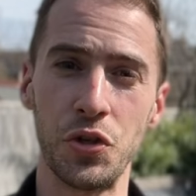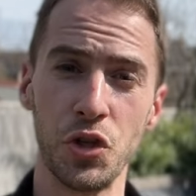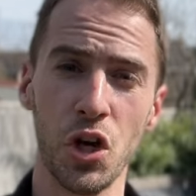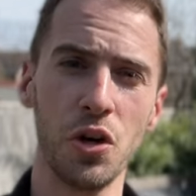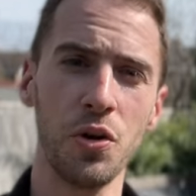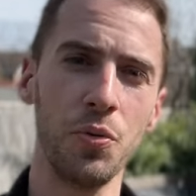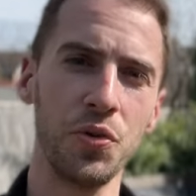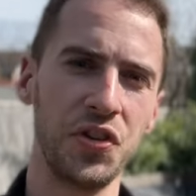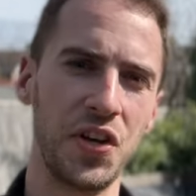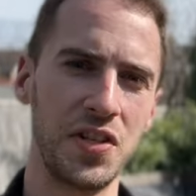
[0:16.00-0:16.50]

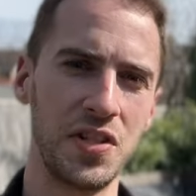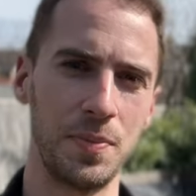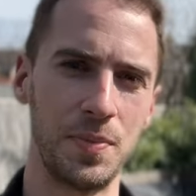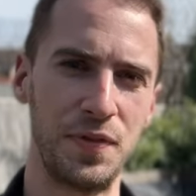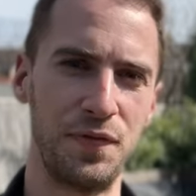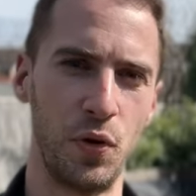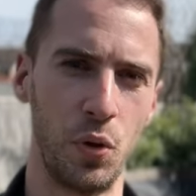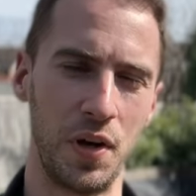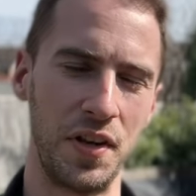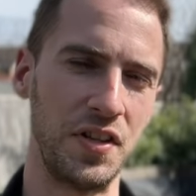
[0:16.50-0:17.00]
charcoal setups
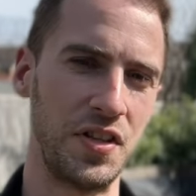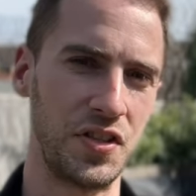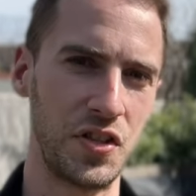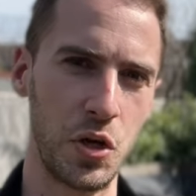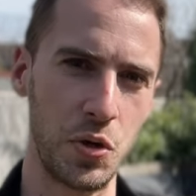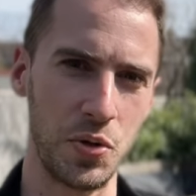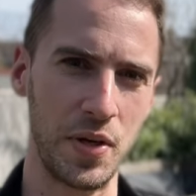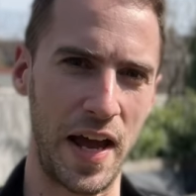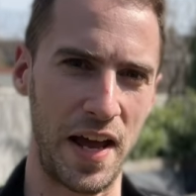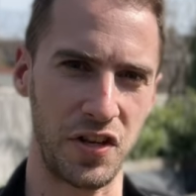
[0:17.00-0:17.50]
fall into
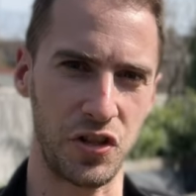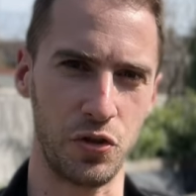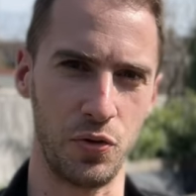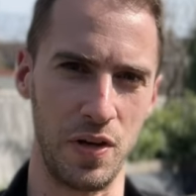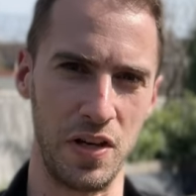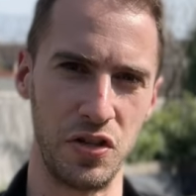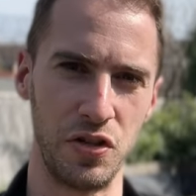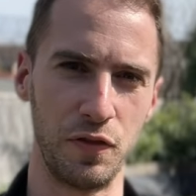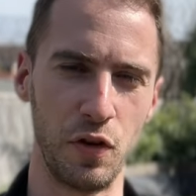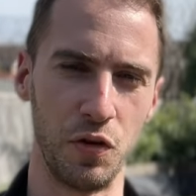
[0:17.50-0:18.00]
two
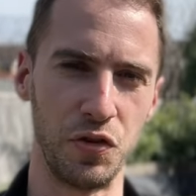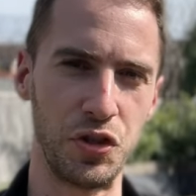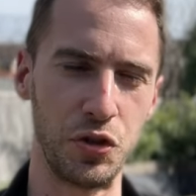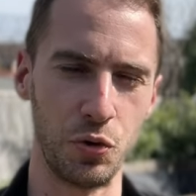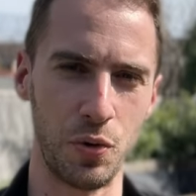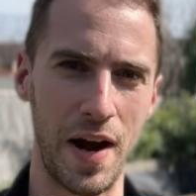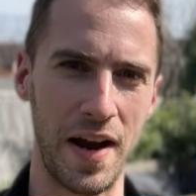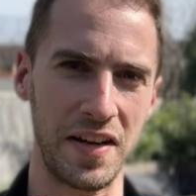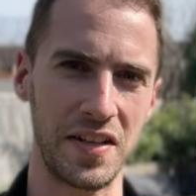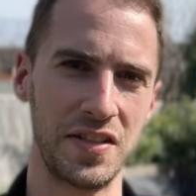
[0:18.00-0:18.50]
categories. You've got
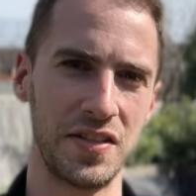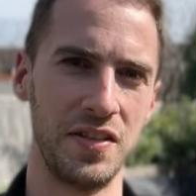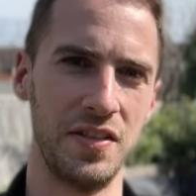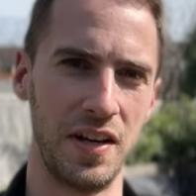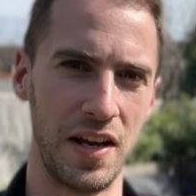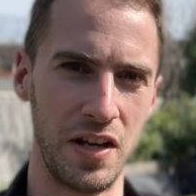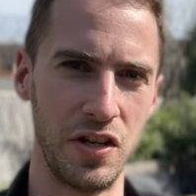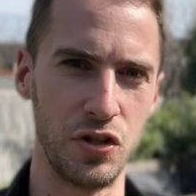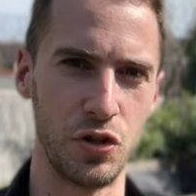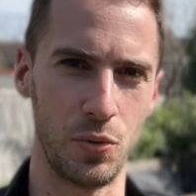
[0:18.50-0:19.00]
direct and
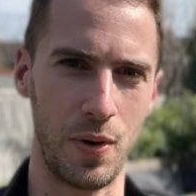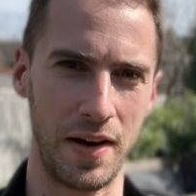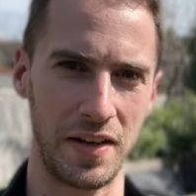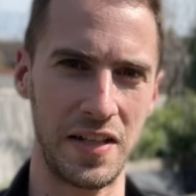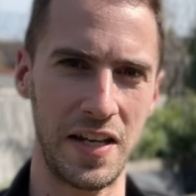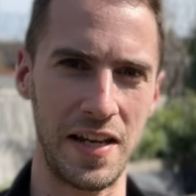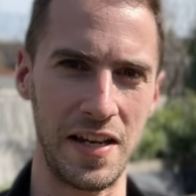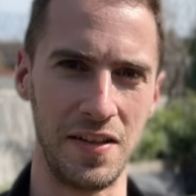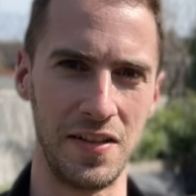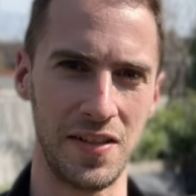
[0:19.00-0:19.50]
indirect heat